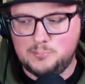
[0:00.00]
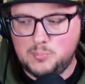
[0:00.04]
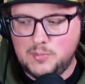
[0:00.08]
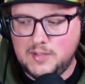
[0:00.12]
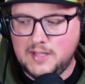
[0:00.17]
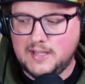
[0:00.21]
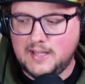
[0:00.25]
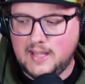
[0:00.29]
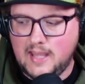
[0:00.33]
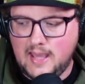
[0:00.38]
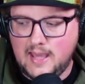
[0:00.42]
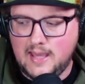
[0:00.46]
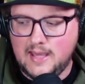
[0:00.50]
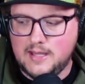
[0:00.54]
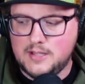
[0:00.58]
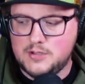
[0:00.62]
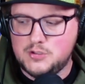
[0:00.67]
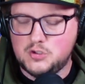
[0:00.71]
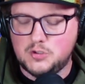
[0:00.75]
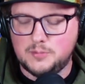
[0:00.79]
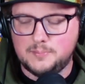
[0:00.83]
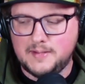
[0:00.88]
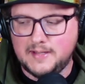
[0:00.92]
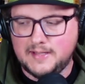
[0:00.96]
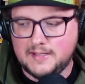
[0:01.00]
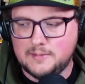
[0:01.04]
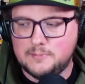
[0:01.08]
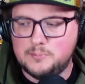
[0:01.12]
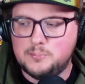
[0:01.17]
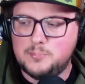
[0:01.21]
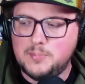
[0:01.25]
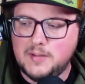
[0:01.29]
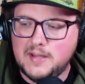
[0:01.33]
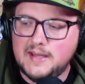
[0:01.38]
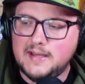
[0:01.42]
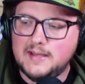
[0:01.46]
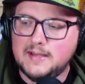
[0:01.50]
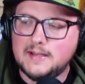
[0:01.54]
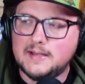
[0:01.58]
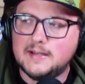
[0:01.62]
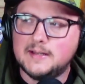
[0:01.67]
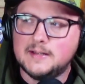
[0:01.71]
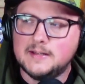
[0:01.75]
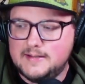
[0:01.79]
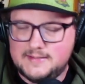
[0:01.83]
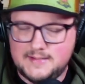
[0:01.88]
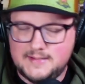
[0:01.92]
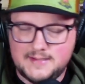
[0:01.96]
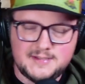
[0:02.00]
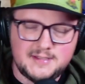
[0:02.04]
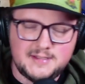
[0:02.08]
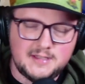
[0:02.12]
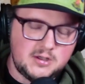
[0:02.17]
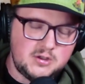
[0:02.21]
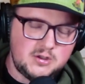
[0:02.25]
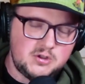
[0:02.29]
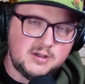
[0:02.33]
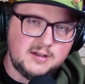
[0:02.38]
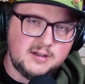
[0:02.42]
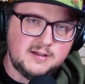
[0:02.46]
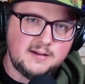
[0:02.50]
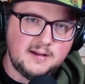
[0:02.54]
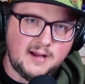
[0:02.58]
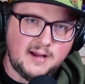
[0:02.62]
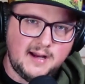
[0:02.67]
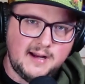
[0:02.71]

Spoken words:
big hedge or make a big decision,